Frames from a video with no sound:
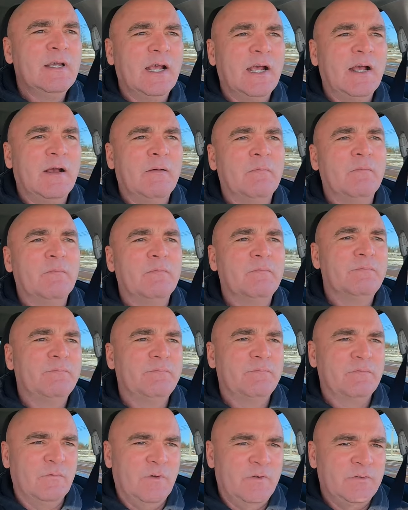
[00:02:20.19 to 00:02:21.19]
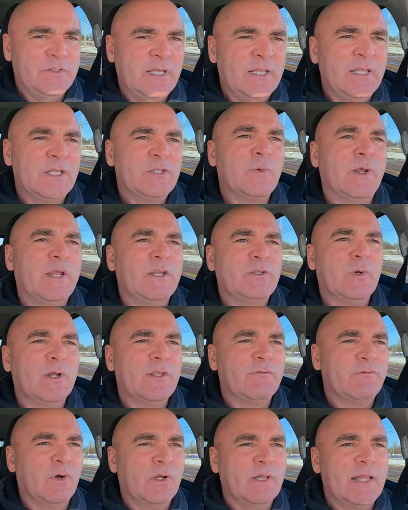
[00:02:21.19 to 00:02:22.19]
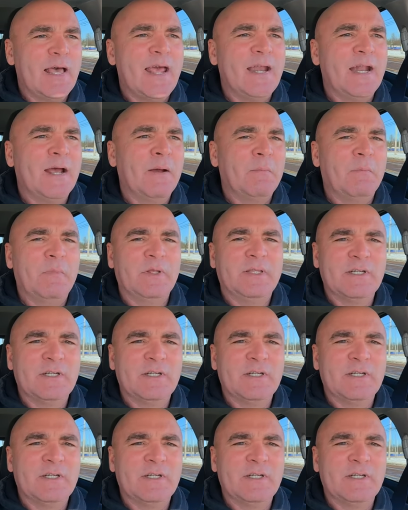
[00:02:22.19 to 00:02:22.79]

Um, we've seen the 2024 lineup,